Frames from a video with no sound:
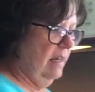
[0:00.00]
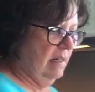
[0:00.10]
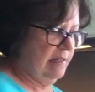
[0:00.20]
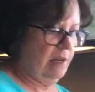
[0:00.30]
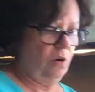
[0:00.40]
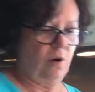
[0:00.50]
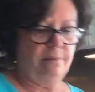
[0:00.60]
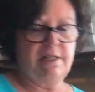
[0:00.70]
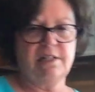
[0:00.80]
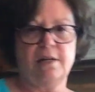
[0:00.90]
So
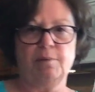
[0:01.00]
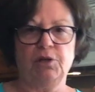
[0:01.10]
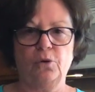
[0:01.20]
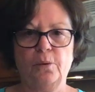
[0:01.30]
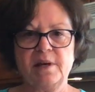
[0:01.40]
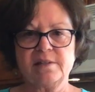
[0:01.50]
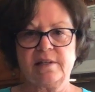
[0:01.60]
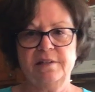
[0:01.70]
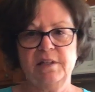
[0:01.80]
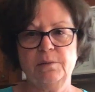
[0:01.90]
I'm going to take my Norwex
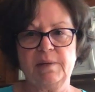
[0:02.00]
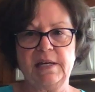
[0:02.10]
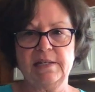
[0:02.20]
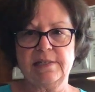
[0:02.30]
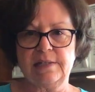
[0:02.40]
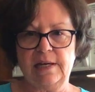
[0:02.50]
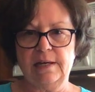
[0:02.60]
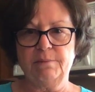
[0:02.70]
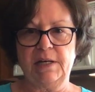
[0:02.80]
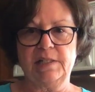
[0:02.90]
cleaning paste
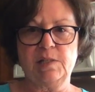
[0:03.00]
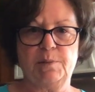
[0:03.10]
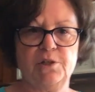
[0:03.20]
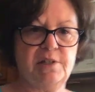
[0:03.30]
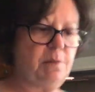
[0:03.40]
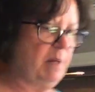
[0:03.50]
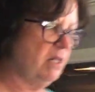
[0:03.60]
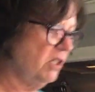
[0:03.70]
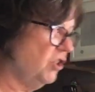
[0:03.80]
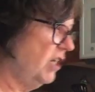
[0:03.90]
and my
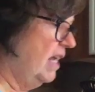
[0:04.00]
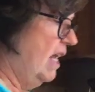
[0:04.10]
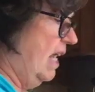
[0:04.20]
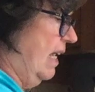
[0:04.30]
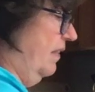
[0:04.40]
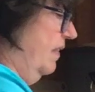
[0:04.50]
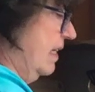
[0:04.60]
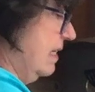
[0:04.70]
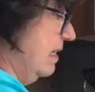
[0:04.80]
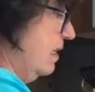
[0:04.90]
SpiriSponge, and
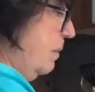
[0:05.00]
this is